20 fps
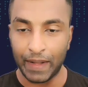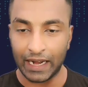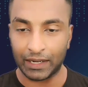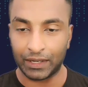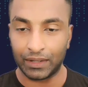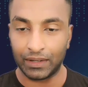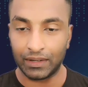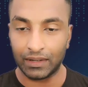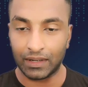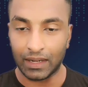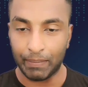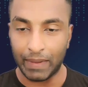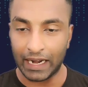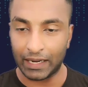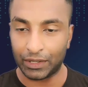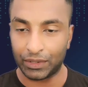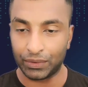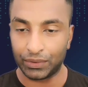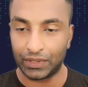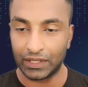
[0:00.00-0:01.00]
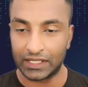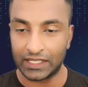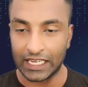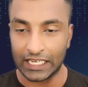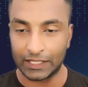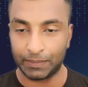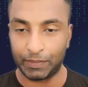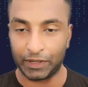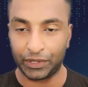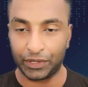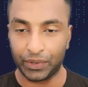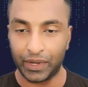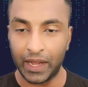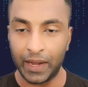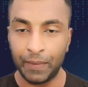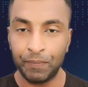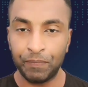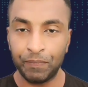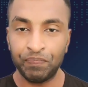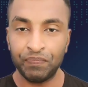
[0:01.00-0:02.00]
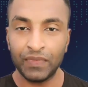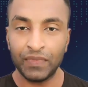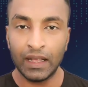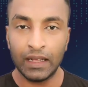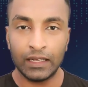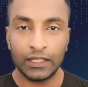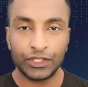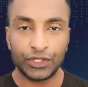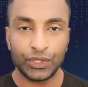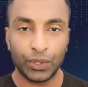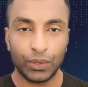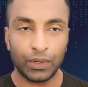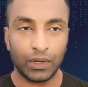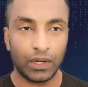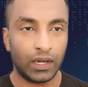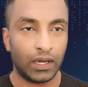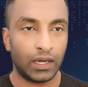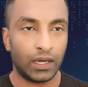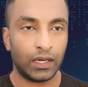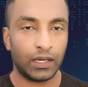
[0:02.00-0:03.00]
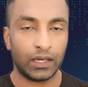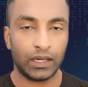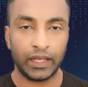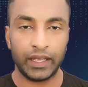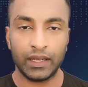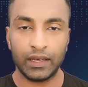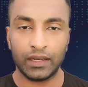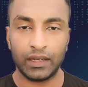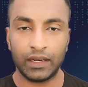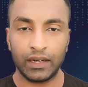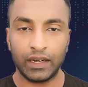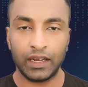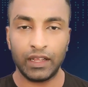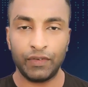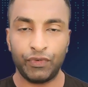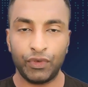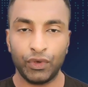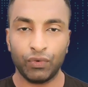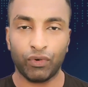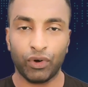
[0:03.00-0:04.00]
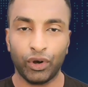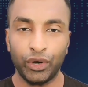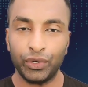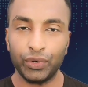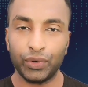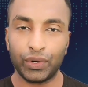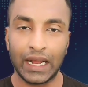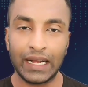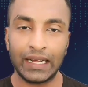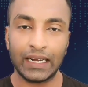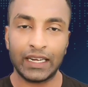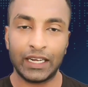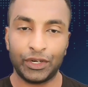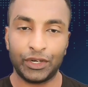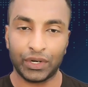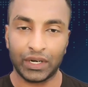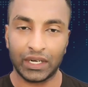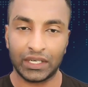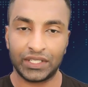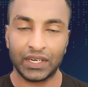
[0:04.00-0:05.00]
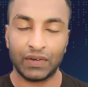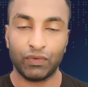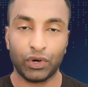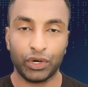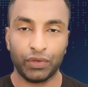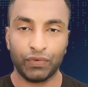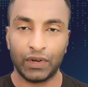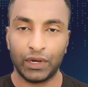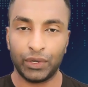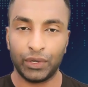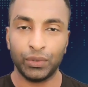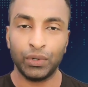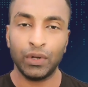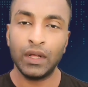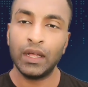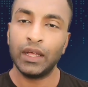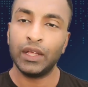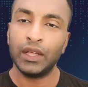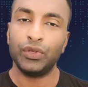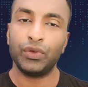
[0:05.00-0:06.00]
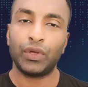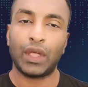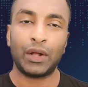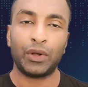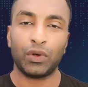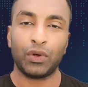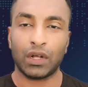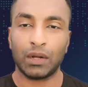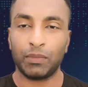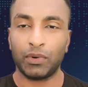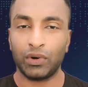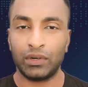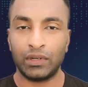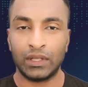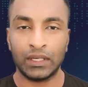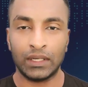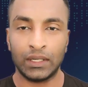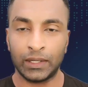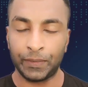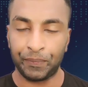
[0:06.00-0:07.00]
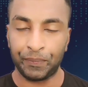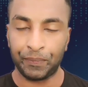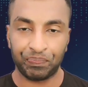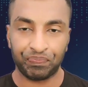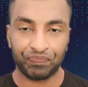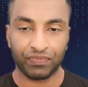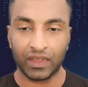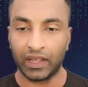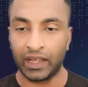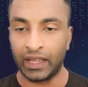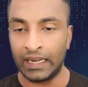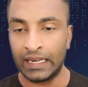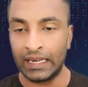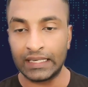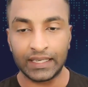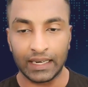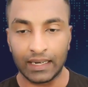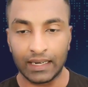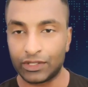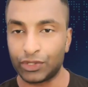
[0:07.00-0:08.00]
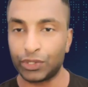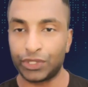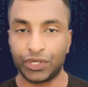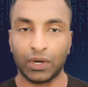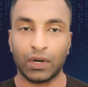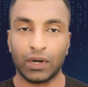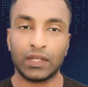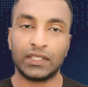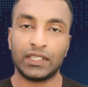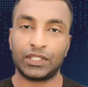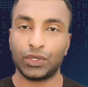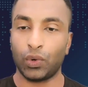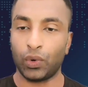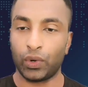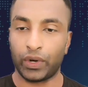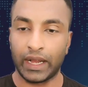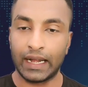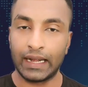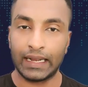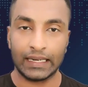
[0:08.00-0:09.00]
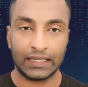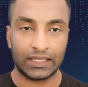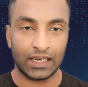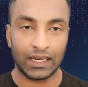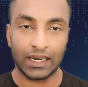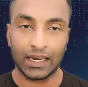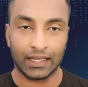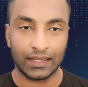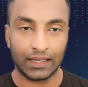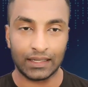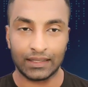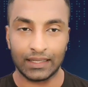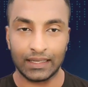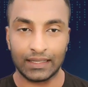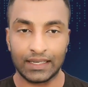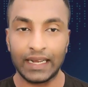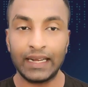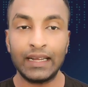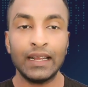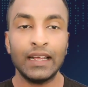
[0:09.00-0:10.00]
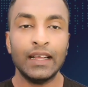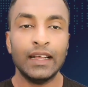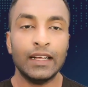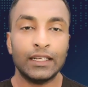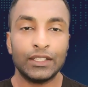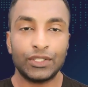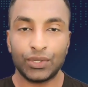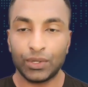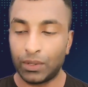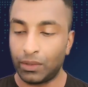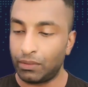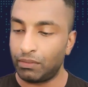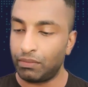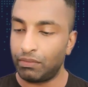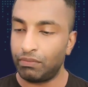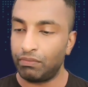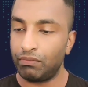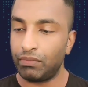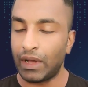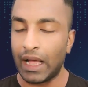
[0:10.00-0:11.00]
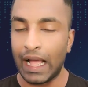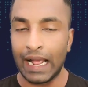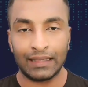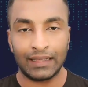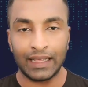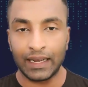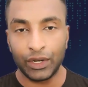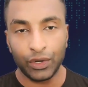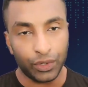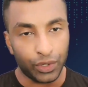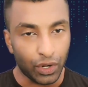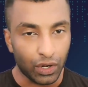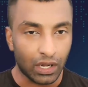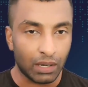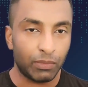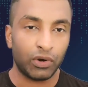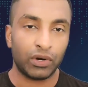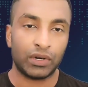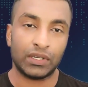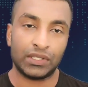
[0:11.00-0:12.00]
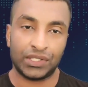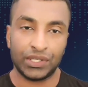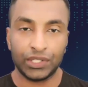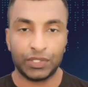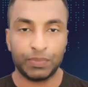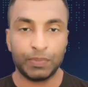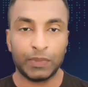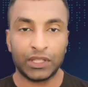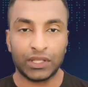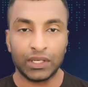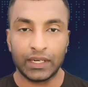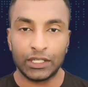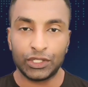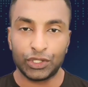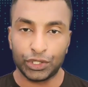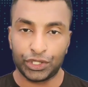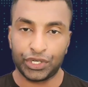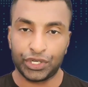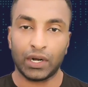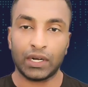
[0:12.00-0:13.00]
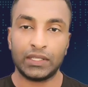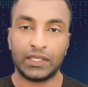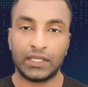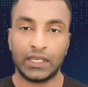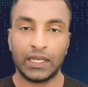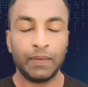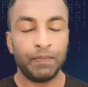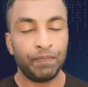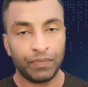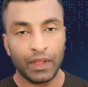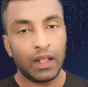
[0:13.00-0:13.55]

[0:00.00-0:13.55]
back to this aspect. Okay. So here, if you want to write an introduction, what you will do, you can talk about the initial sociologist orientation and other things, right? So, and then you talk about research method in sociology